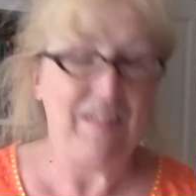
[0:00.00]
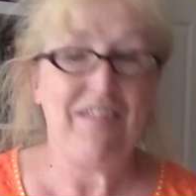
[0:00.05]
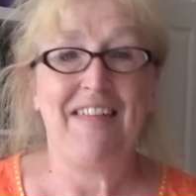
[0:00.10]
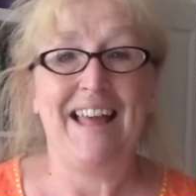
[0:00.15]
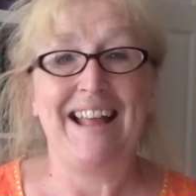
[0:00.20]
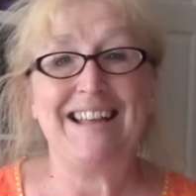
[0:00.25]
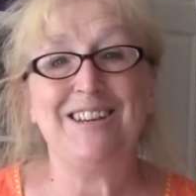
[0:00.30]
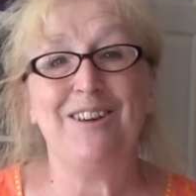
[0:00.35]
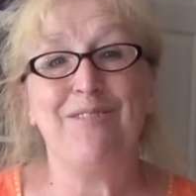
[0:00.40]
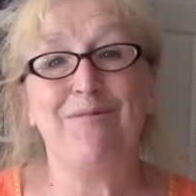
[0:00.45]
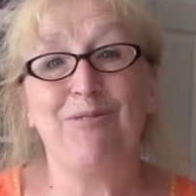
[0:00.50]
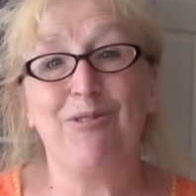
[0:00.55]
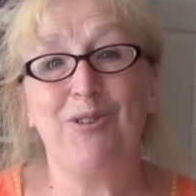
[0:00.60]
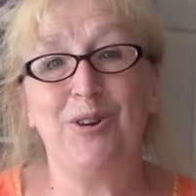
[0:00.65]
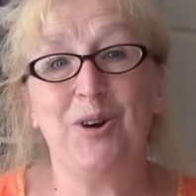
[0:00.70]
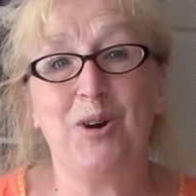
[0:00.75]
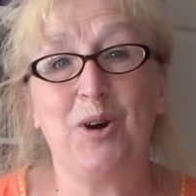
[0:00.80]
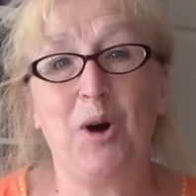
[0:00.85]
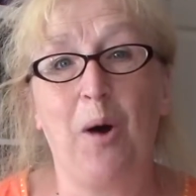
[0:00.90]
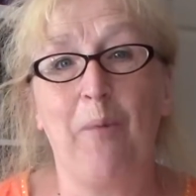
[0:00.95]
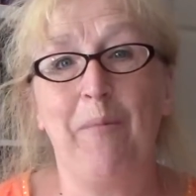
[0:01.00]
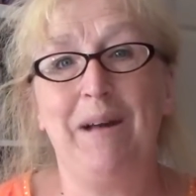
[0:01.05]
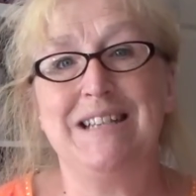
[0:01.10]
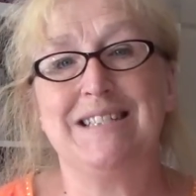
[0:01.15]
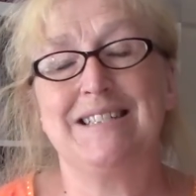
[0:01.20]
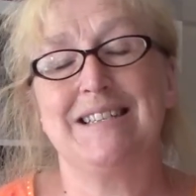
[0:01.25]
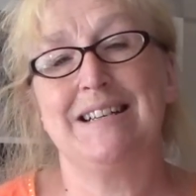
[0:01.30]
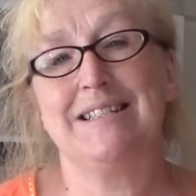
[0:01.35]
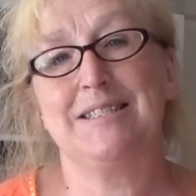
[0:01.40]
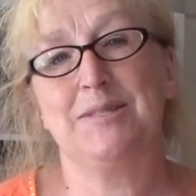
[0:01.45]
thank you for your
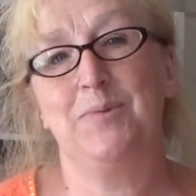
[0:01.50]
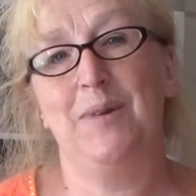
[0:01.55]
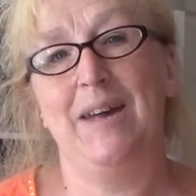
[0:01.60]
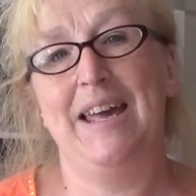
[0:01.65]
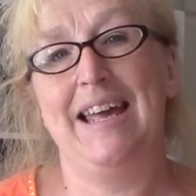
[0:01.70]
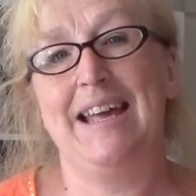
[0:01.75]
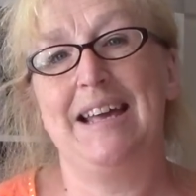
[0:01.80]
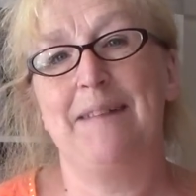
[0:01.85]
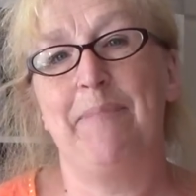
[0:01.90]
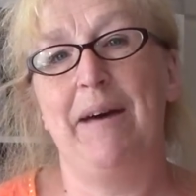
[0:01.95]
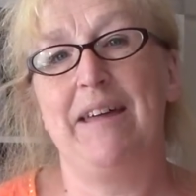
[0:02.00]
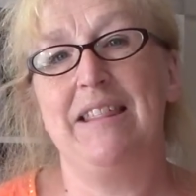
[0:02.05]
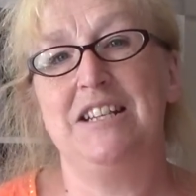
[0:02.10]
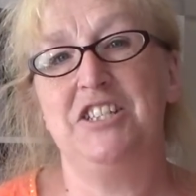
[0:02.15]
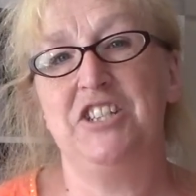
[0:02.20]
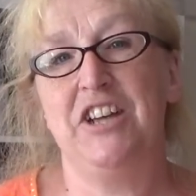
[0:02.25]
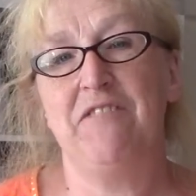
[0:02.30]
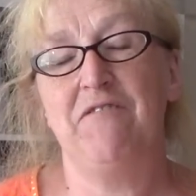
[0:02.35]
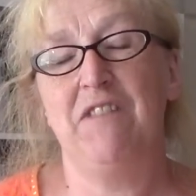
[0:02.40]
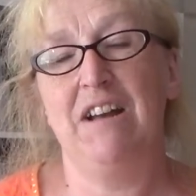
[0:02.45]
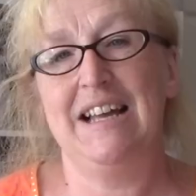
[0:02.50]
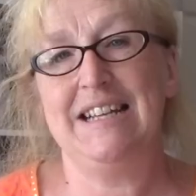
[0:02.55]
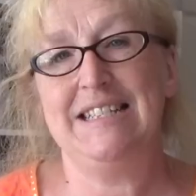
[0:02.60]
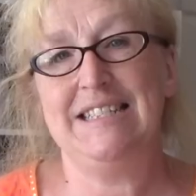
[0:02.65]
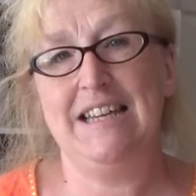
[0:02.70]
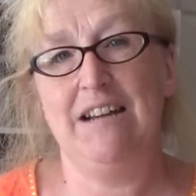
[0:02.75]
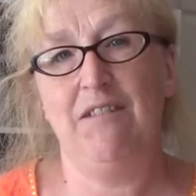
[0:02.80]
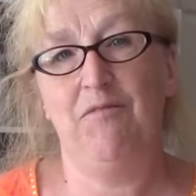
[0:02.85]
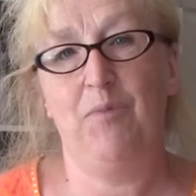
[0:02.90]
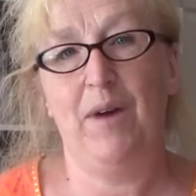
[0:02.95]
comments last week about the general
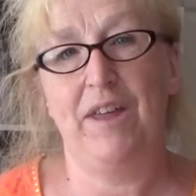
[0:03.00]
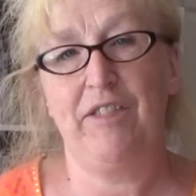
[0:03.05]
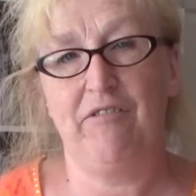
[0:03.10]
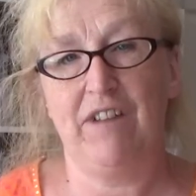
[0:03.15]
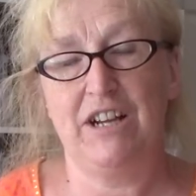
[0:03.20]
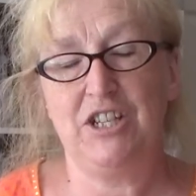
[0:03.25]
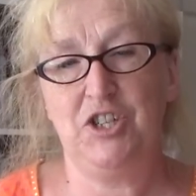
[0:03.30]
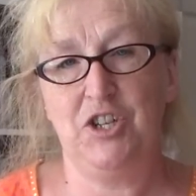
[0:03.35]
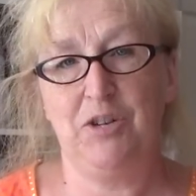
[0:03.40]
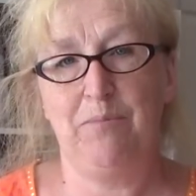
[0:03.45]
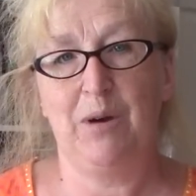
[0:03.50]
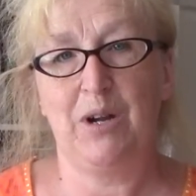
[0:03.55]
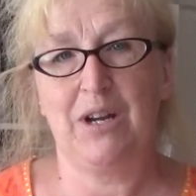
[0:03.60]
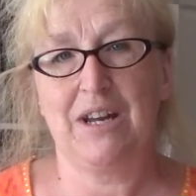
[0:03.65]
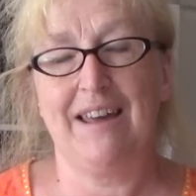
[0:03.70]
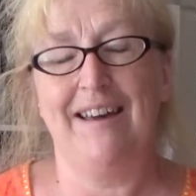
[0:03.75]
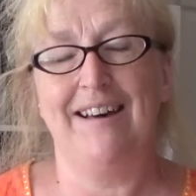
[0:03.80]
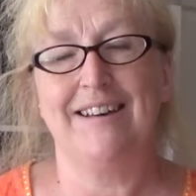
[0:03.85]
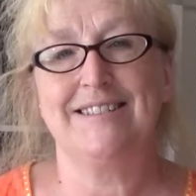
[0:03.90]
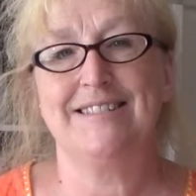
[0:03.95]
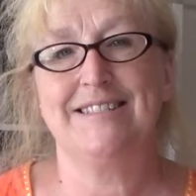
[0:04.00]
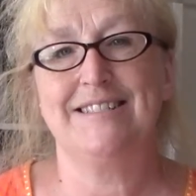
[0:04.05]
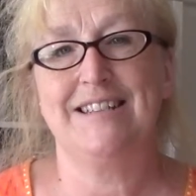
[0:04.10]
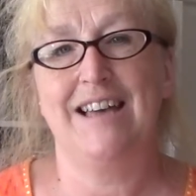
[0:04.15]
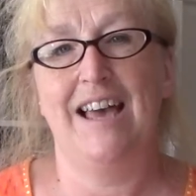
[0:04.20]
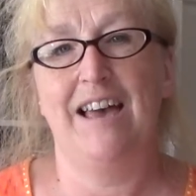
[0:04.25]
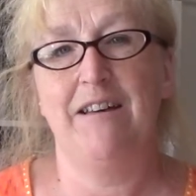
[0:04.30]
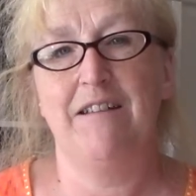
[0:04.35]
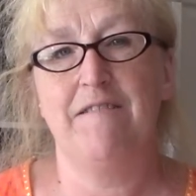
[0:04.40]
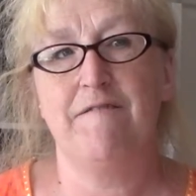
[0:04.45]
idea of whether I should podcast
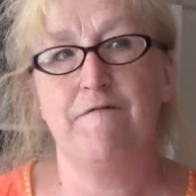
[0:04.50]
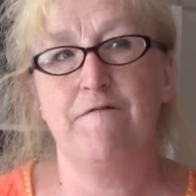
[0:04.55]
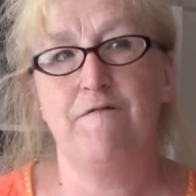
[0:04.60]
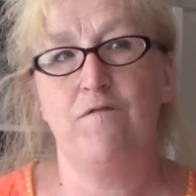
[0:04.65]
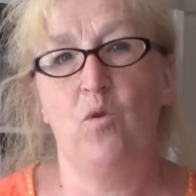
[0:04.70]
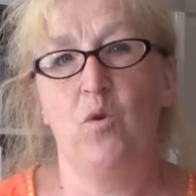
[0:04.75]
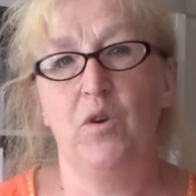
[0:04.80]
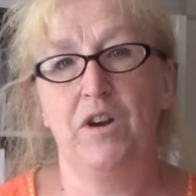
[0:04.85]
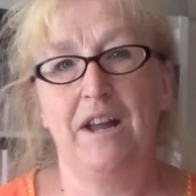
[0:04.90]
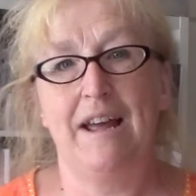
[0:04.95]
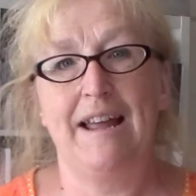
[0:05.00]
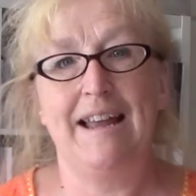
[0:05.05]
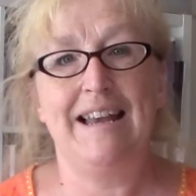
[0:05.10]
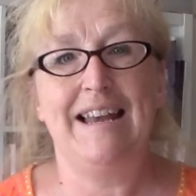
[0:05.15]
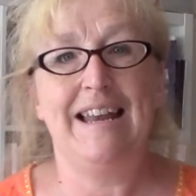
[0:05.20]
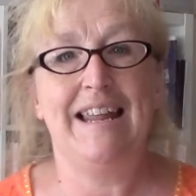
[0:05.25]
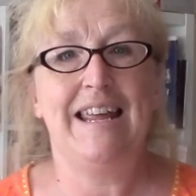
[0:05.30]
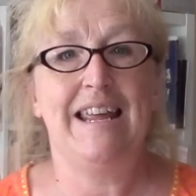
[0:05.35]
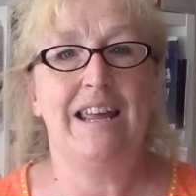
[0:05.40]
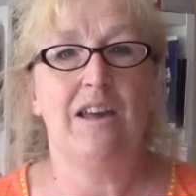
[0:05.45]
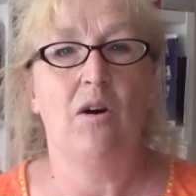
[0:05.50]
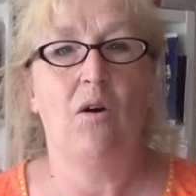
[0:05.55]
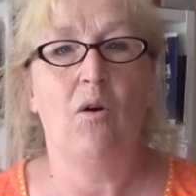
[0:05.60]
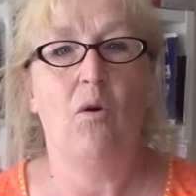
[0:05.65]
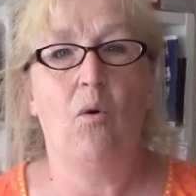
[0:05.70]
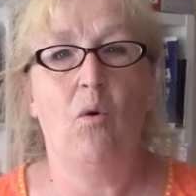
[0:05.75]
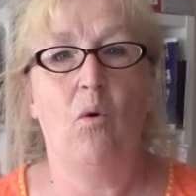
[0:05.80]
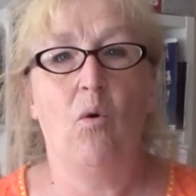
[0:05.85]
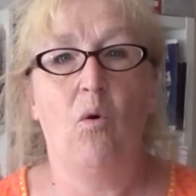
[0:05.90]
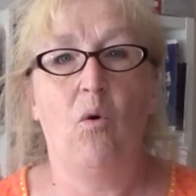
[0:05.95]
fortnightly
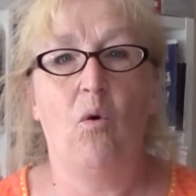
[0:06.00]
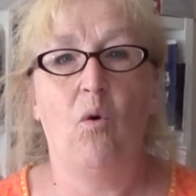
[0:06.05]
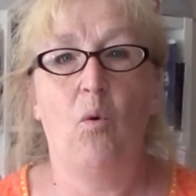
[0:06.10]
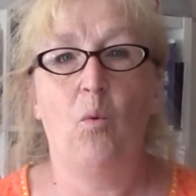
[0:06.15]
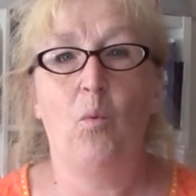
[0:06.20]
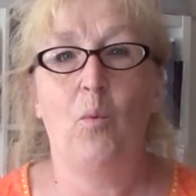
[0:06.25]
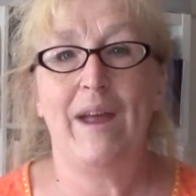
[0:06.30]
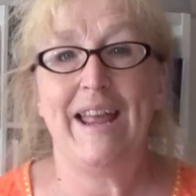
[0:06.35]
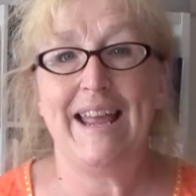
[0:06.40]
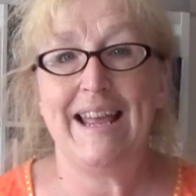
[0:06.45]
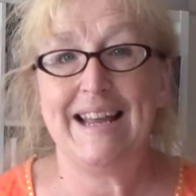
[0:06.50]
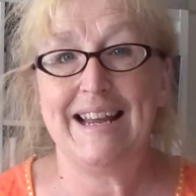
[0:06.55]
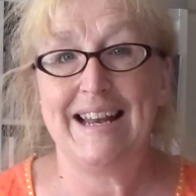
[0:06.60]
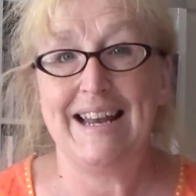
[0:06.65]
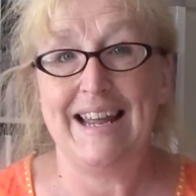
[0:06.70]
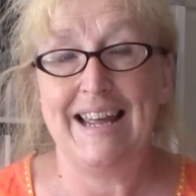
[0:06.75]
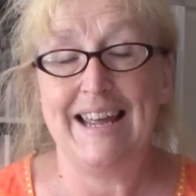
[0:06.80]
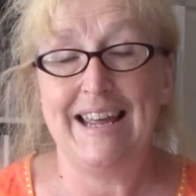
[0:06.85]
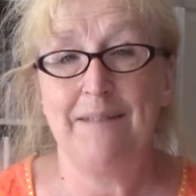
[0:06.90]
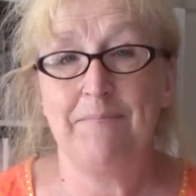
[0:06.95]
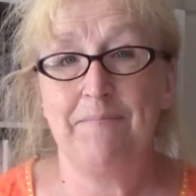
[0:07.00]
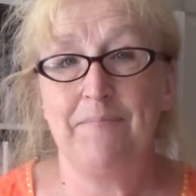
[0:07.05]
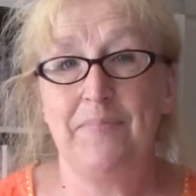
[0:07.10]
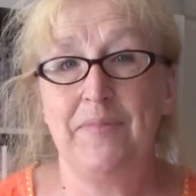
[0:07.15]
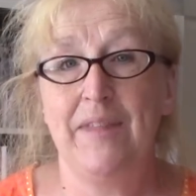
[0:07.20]
or weekly.